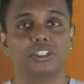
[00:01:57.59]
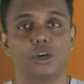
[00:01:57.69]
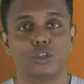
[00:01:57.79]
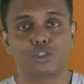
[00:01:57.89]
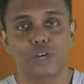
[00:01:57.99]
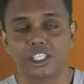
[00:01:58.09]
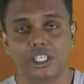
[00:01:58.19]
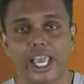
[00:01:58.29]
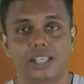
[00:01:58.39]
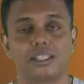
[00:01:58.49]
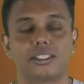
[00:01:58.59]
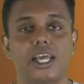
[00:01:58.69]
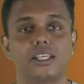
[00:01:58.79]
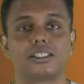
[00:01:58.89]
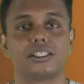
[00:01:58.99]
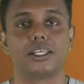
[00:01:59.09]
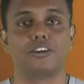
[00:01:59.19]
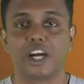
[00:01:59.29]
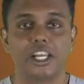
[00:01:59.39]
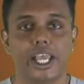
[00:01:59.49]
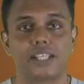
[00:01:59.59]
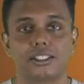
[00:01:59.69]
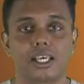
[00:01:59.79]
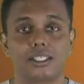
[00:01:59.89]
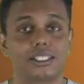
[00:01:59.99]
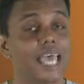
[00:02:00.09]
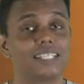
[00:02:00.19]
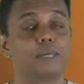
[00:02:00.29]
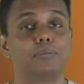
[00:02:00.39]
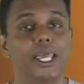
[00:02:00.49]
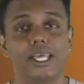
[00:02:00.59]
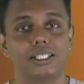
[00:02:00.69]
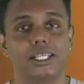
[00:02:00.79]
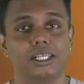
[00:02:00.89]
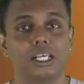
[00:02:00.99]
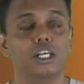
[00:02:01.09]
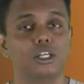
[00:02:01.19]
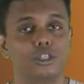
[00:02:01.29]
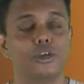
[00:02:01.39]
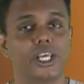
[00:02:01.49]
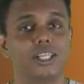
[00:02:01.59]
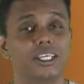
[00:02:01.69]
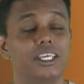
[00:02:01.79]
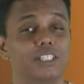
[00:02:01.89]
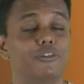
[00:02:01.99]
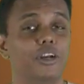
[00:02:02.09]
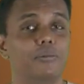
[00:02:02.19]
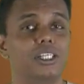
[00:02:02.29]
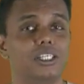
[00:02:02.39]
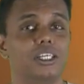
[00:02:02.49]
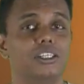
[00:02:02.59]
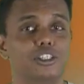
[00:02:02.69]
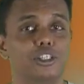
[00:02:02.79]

you know, stretching exercises and running exercises as the players did. So you can see he's very much in